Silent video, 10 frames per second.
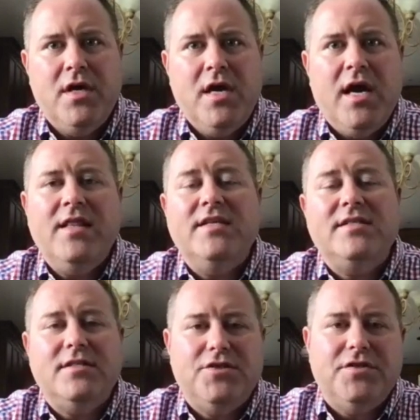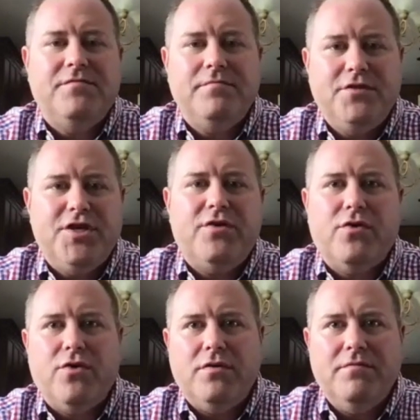And this is just
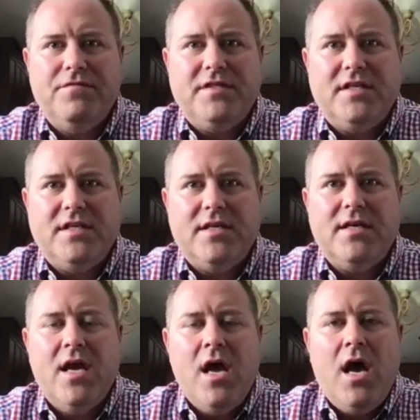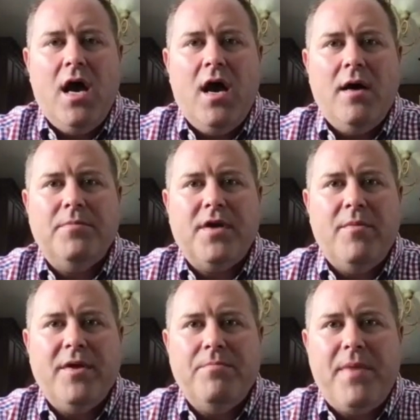general vicinity.
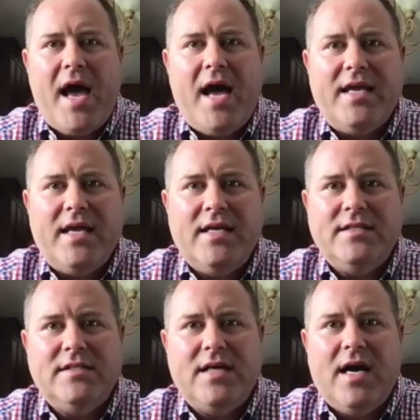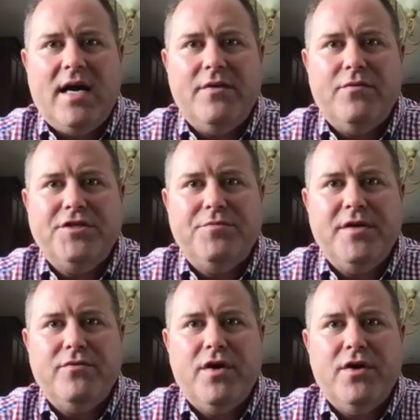Coming back inside
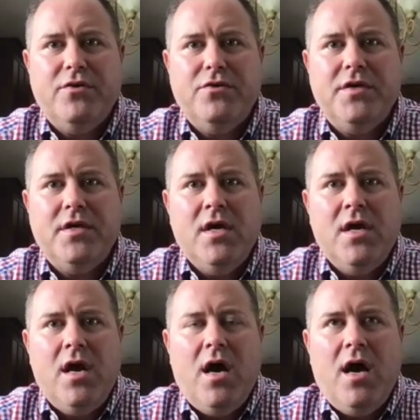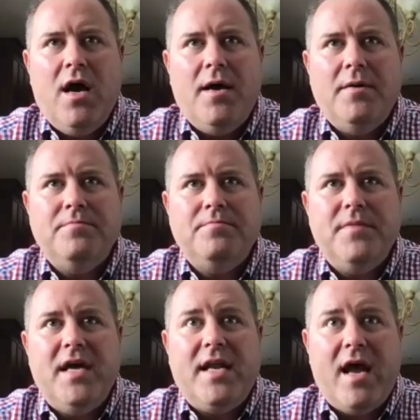Richmond Road,
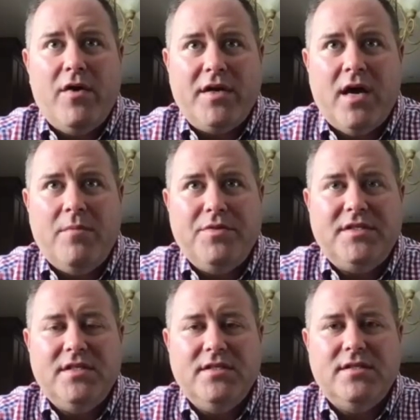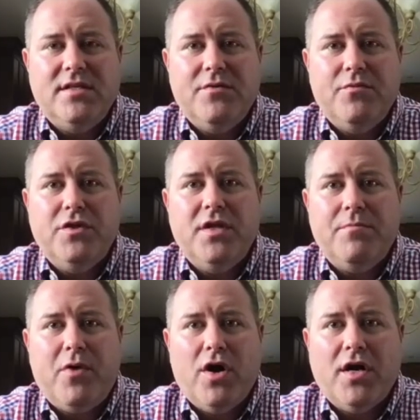it now encompasses the Woodland
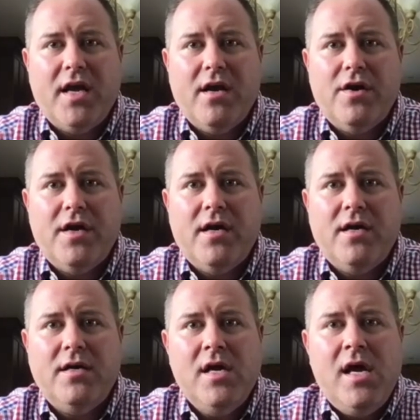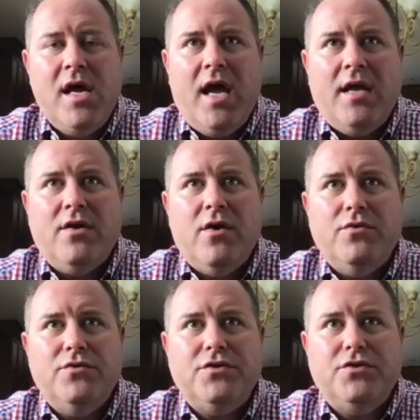Park area and
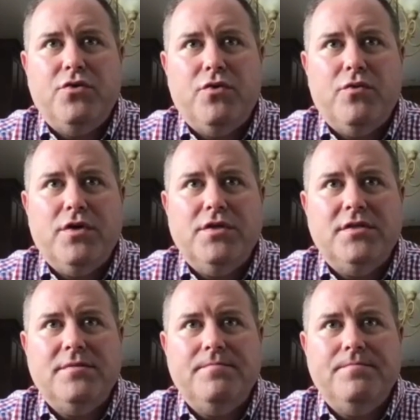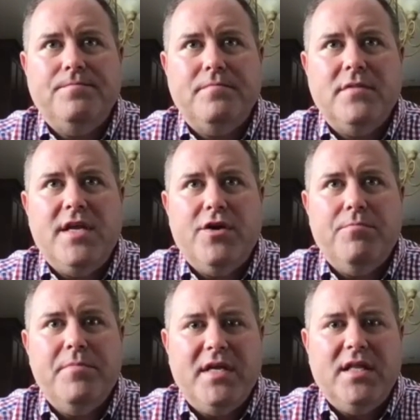goes towards near
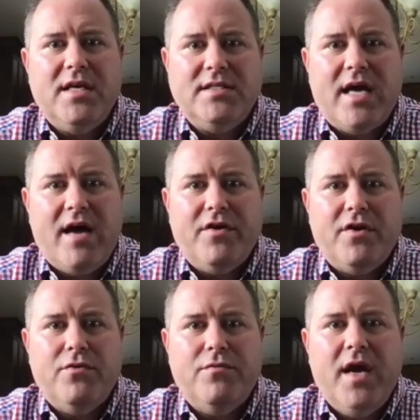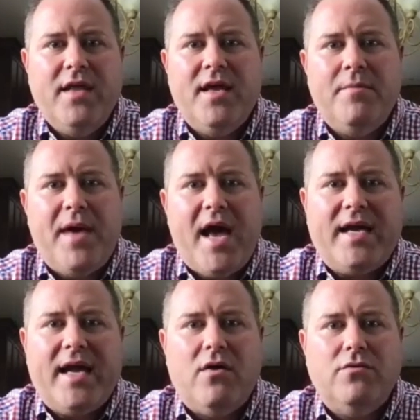Midland Avenue and then back
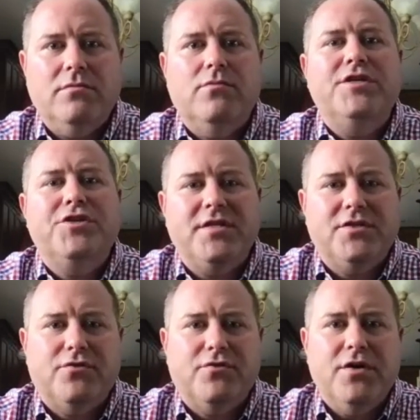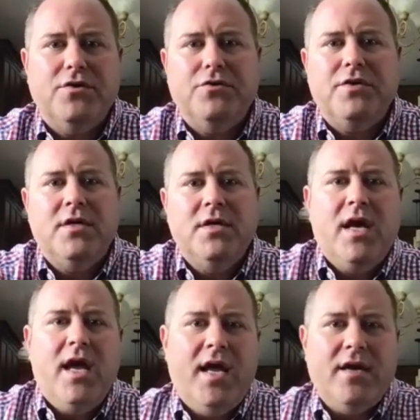out Winchester Road
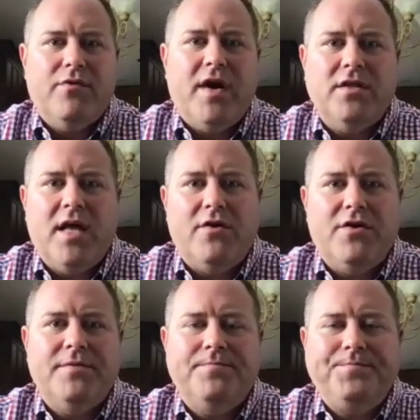and around Loudon.